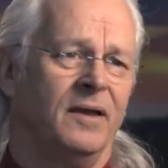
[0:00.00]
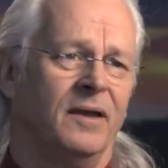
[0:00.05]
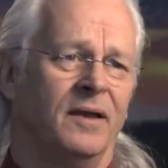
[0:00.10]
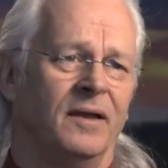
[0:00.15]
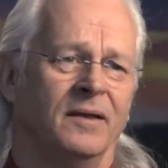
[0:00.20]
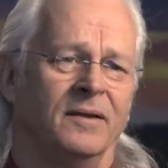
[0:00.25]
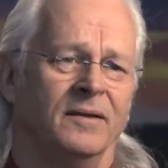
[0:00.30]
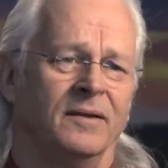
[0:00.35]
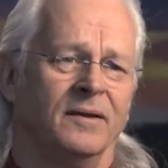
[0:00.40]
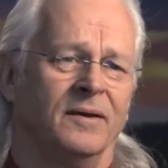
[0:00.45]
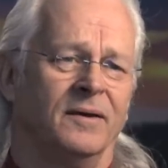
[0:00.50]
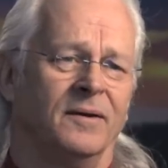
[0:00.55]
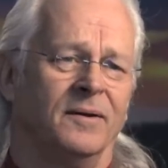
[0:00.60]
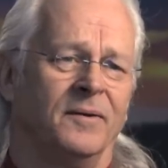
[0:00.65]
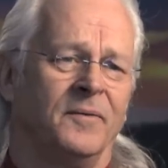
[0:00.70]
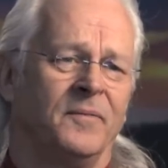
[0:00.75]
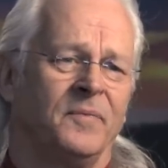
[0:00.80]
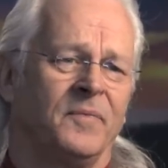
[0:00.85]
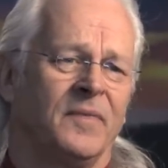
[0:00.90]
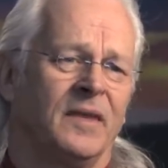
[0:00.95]
And uh,
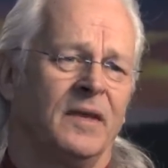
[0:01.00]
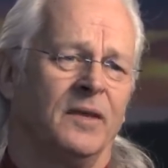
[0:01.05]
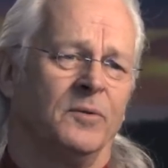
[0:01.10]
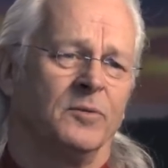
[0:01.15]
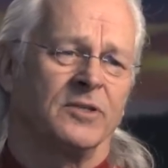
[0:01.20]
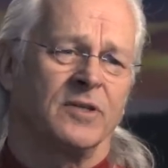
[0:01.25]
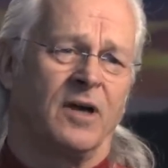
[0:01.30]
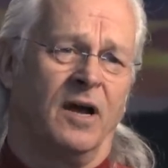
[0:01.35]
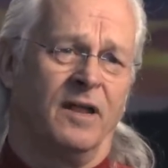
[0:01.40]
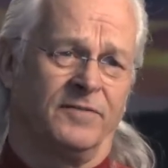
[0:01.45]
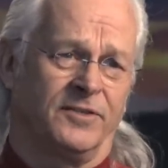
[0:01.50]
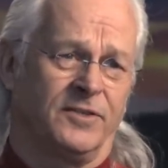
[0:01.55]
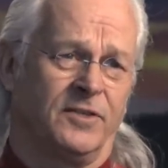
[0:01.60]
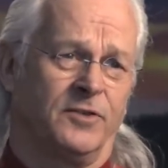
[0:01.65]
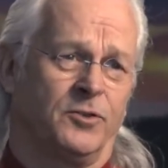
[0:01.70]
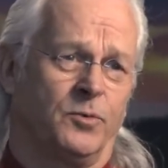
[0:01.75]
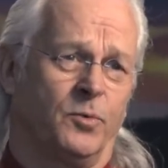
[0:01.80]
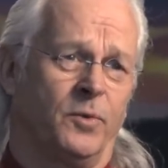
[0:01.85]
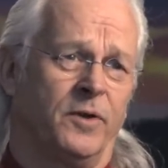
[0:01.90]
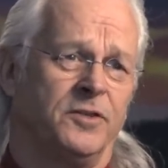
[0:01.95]
it was kind of a
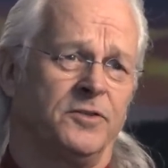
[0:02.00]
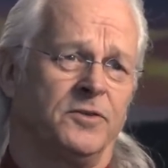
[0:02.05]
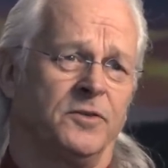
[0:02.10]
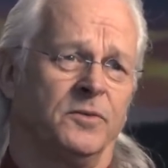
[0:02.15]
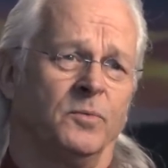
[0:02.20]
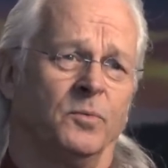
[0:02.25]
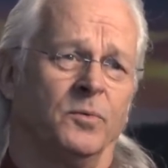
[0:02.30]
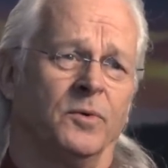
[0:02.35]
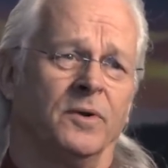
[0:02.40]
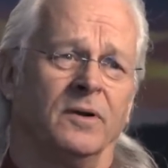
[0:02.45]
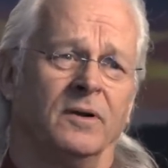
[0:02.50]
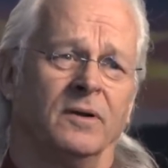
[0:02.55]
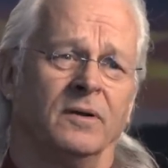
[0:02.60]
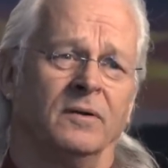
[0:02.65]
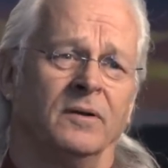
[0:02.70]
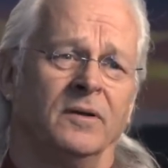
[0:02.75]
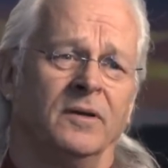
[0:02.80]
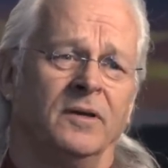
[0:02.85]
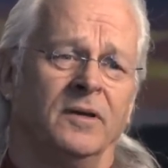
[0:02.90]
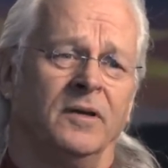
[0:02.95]
situation
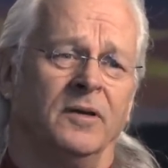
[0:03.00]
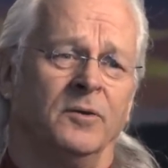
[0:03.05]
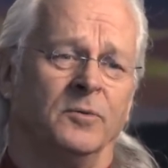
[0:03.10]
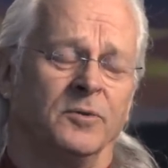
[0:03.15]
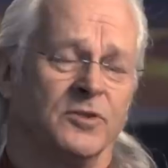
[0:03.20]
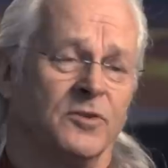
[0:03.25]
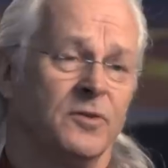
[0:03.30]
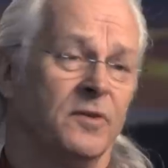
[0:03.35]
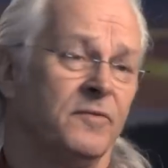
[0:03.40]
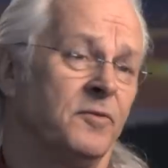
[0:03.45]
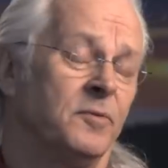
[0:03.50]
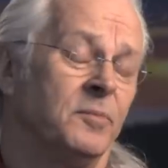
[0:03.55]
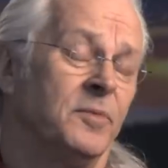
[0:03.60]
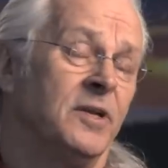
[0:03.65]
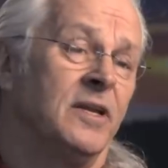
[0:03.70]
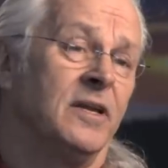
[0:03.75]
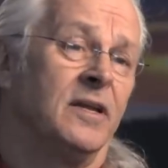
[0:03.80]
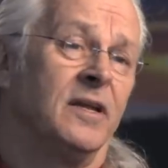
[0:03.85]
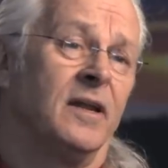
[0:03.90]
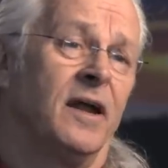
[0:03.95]
where it was good for
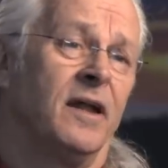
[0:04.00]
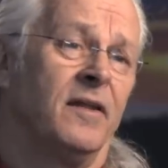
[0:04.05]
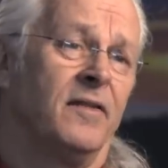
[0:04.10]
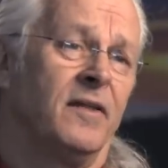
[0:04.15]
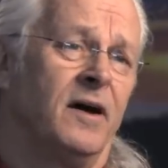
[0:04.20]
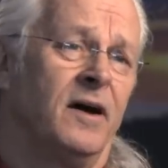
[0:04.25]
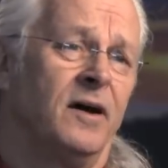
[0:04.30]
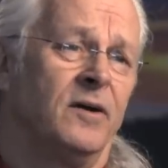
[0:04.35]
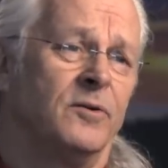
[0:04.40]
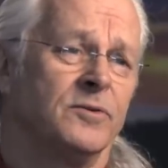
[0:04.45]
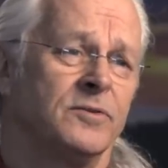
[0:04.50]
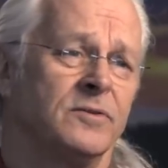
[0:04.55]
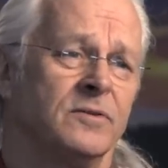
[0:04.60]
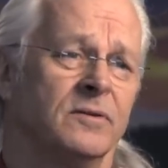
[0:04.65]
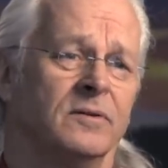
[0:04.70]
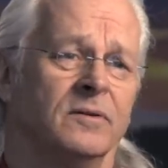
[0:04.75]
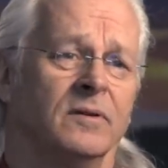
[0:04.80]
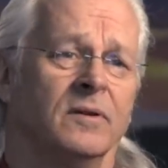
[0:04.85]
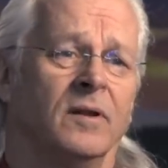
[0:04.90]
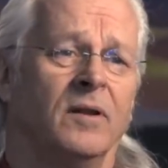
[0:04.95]
me to get out of the house
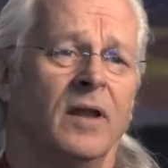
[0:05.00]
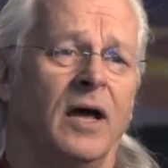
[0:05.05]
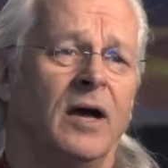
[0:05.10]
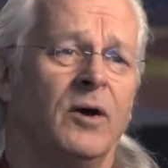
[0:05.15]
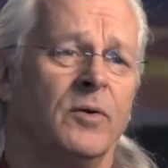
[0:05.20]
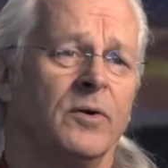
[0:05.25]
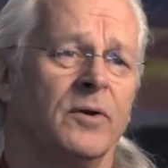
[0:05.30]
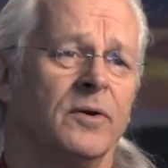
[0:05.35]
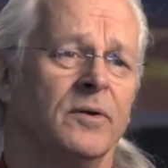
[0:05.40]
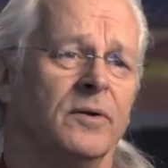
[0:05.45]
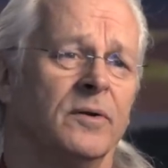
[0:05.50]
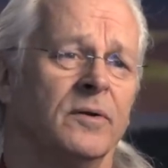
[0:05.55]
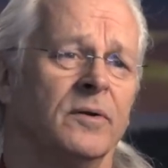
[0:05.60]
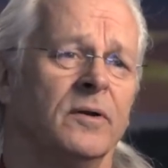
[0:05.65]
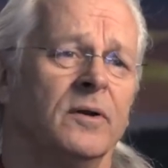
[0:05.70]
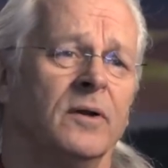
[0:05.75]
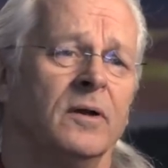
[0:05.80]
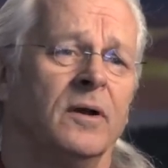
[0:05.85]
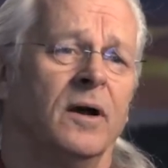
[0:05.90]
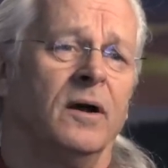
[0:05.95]
and allow her
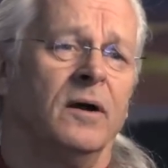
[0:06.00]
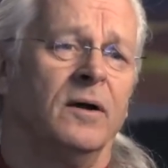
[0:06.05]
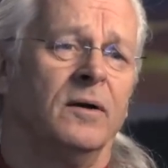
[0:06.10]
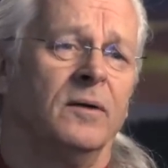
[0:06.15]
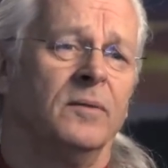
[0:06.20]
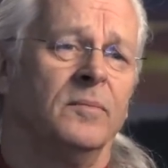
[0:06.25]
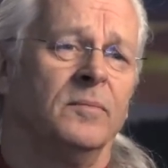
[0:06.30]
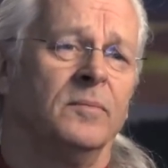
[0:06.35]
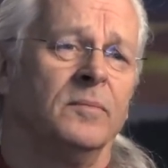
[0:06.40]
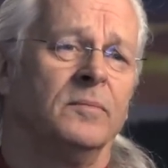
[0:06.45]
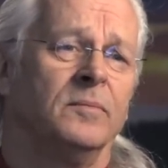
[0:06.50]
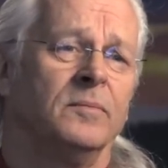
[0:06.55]
um,